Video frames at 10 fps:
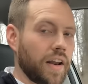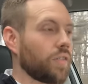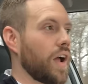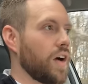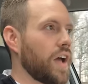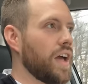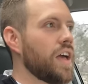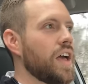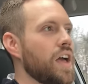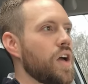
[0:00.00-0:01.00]
right? Okay,
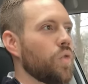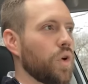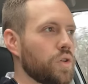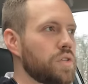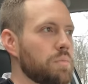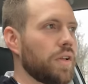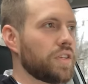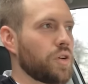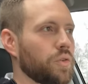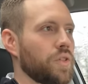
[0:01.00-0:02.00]
when you see Billy
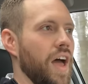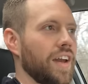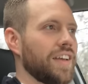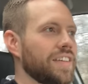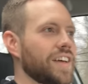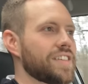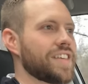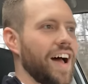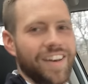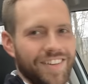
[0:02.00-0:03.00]
Joel do that, he does
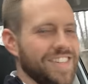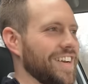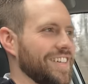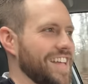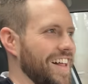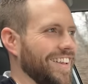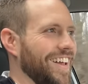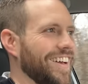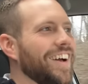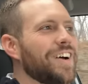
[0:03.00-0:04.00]
the. I know it sounded exactly
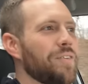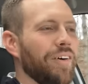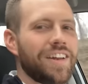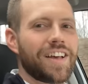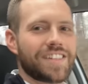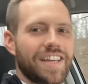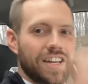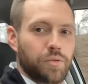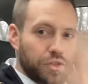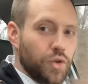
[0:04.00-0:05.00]
like it. When he does it, he
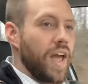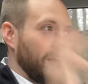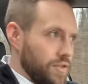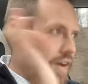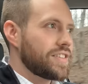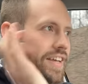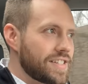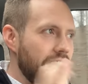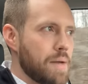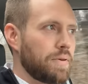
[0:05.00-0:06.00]
does it with two hands. Like it's like
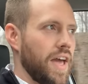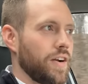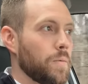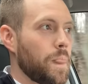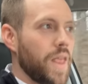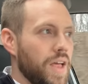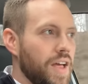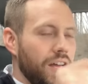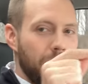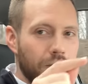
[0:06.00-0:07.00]
slap piano.
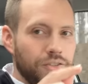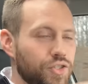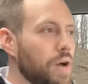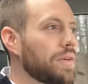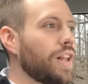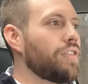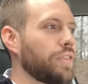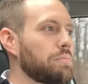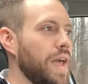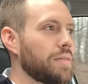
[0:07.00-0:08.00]
Jon
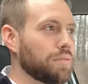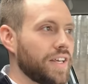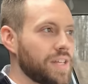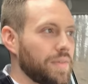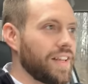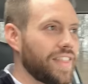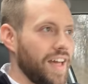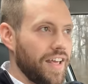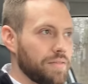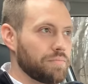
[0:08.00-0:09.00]
McLaughlin pay, plays something like
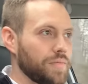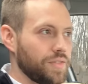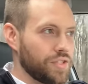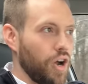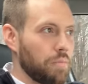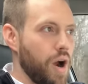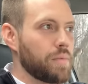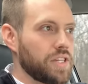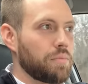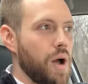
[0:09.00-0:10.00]
that in the song
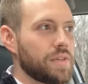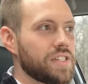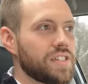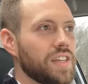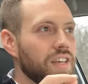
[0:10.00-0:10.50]
"Promising Promises"